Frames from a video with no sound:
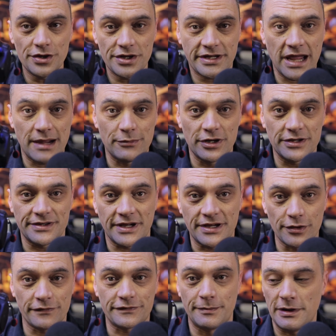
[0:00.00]
On your camera, there
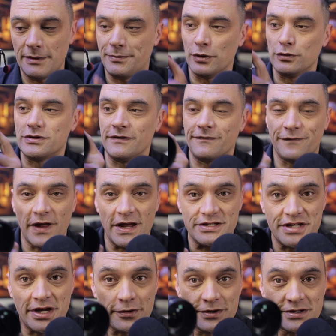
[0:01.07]
can often be a built-in
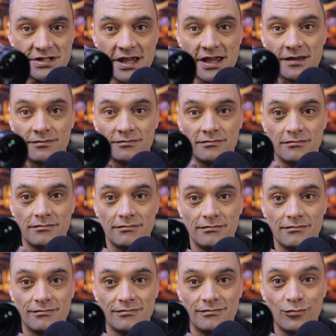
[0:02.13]
flash. Here it is here.
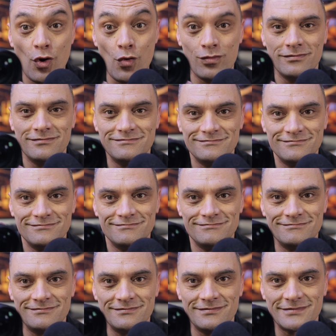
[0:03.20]
Woo!
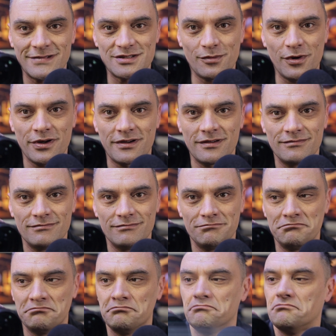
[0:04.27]
Does it work?
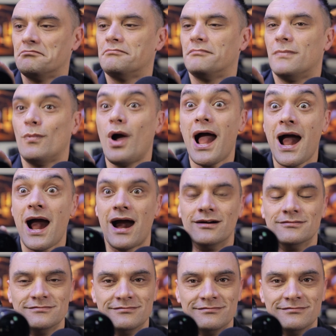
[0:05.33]
Wow!